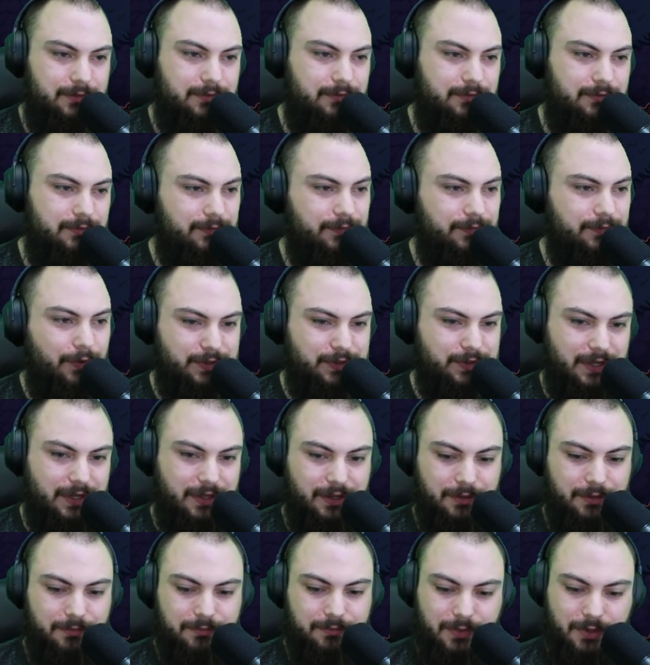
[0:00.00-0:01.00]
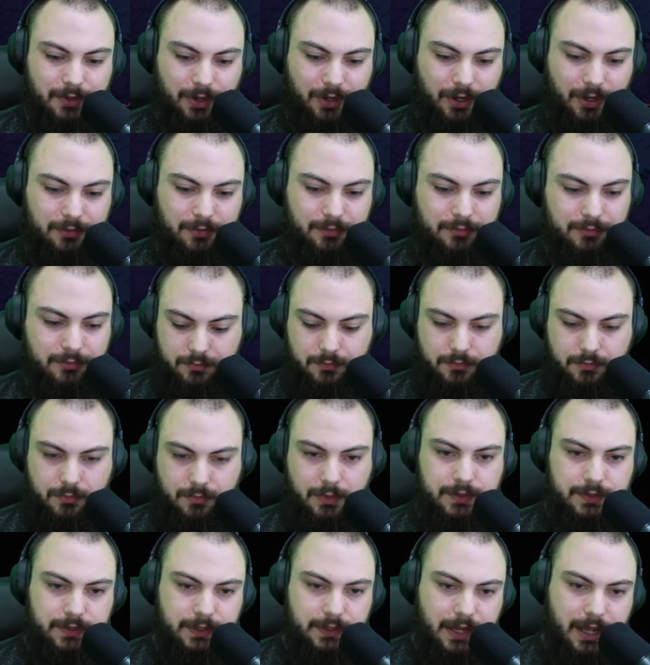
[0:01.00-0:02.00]
focus on them. Okay.
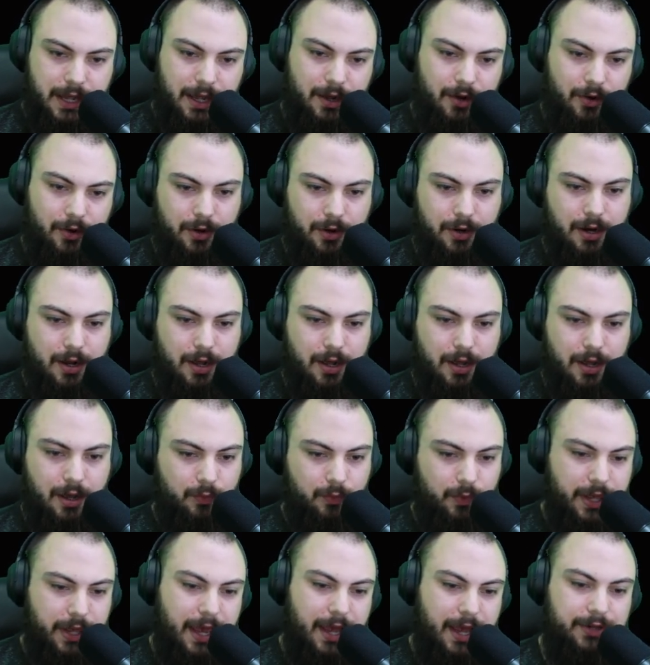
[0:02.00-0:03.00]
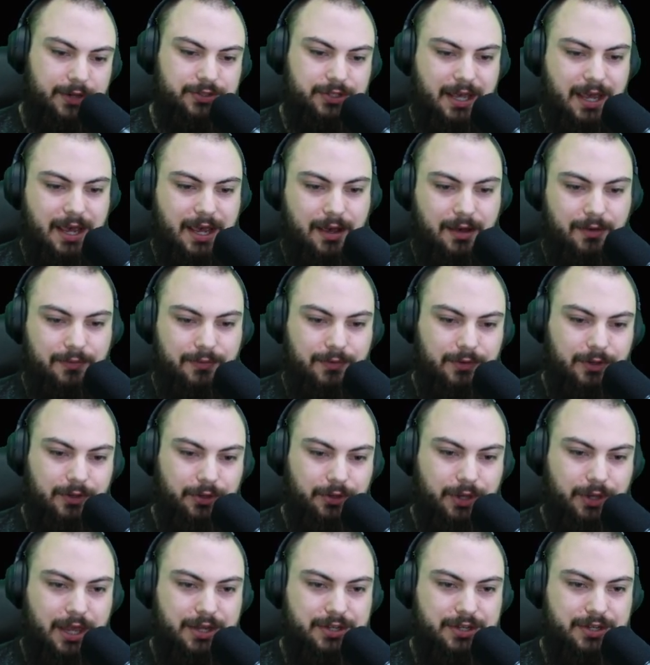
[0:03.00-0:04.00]
So now we actually have
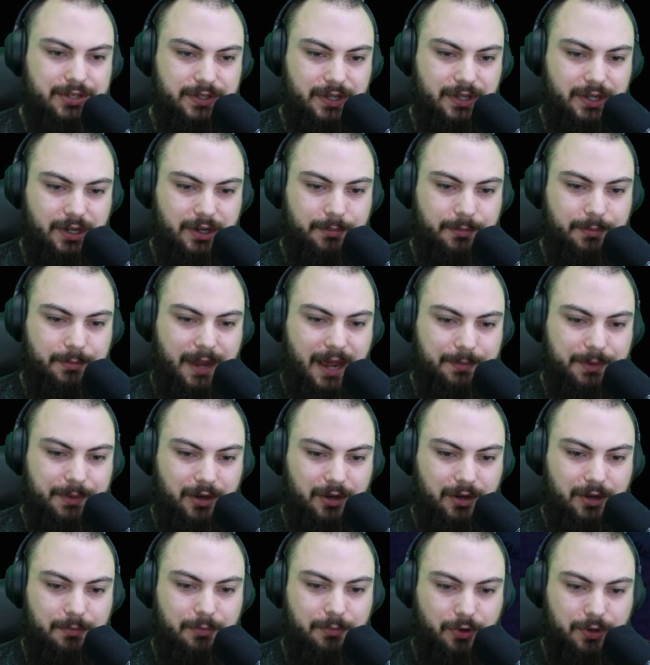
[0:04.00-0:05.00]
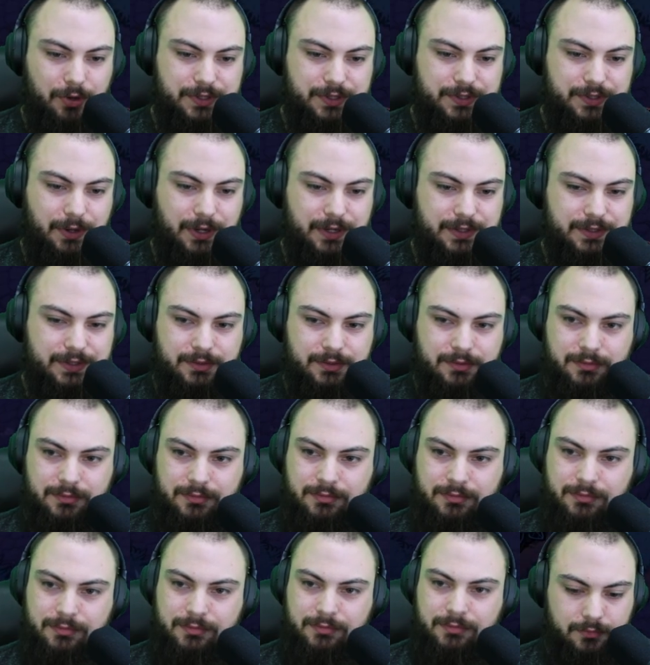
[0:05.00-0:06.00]
locations on our map that are important to us.
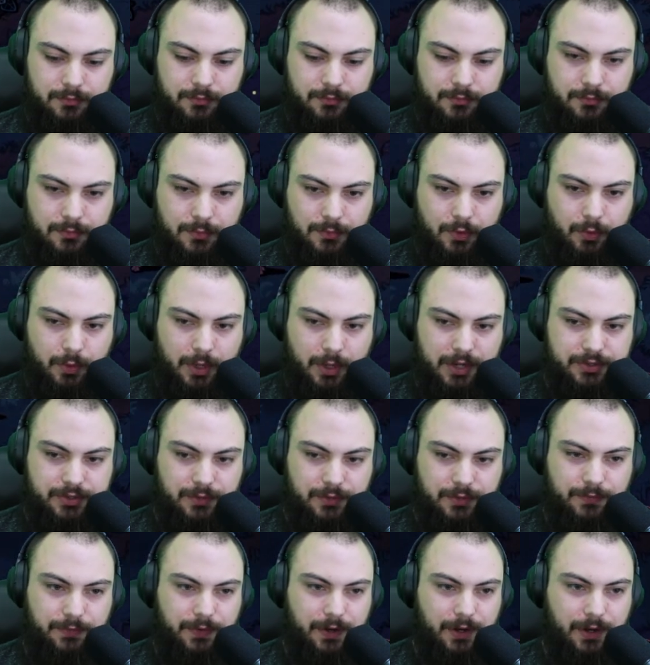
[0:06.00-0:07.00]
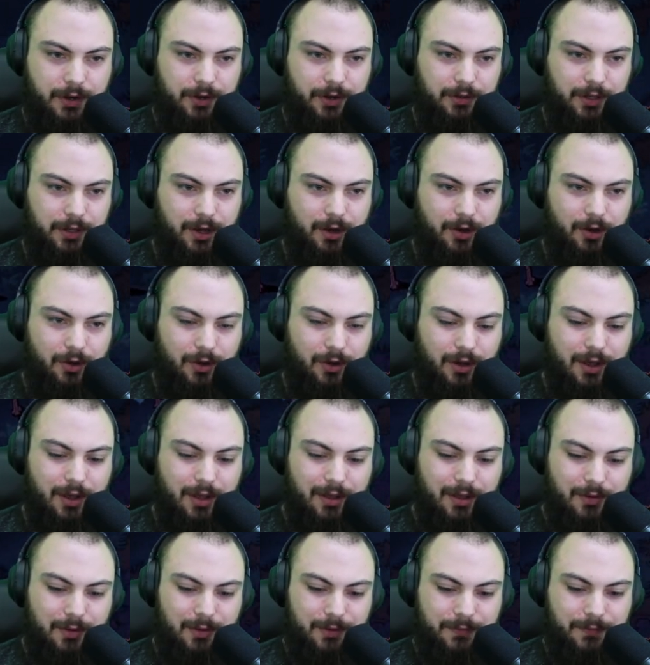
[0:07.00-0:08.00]
Ooh, we're actually very low.
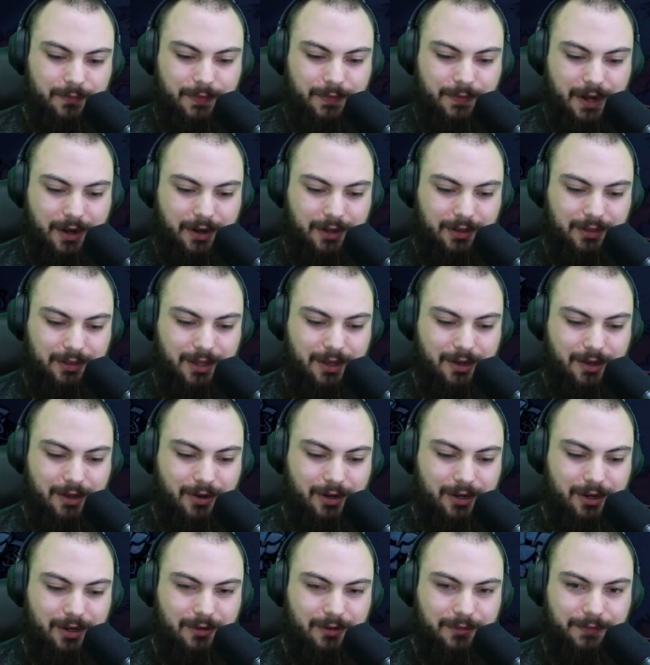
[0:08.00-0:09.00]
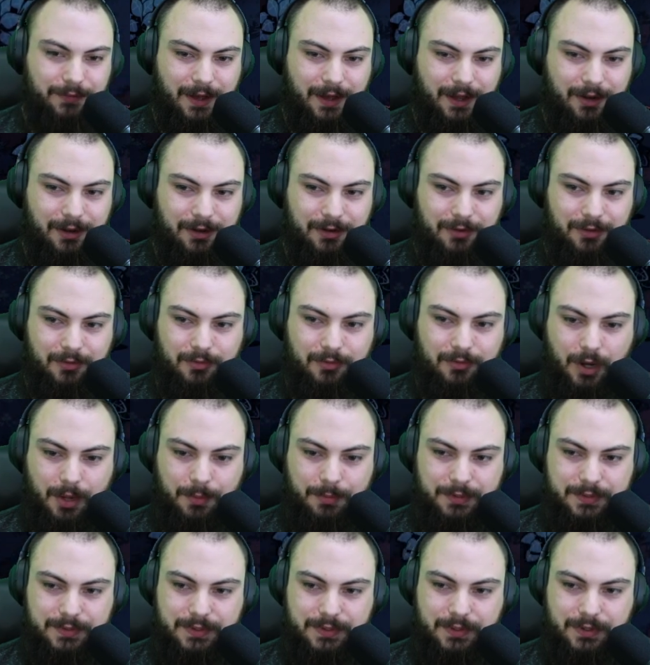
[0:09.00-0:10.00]
We're very low on our fire
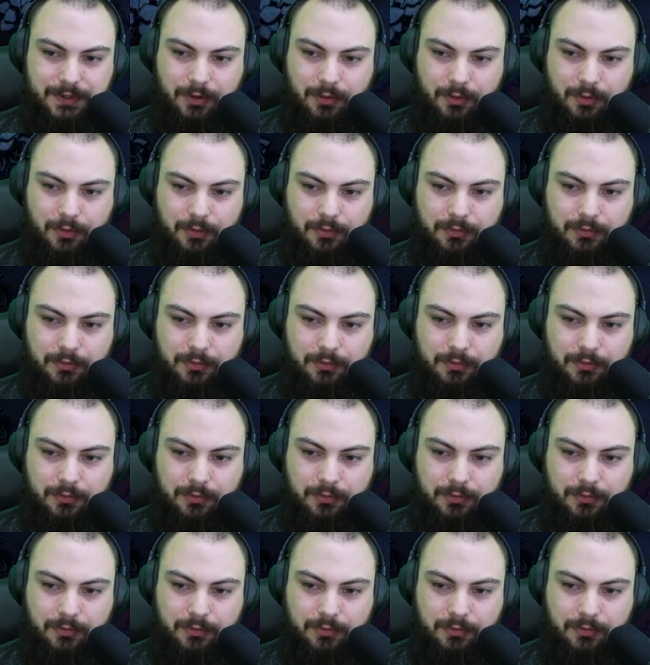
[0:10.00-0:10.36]
weapons. Oh,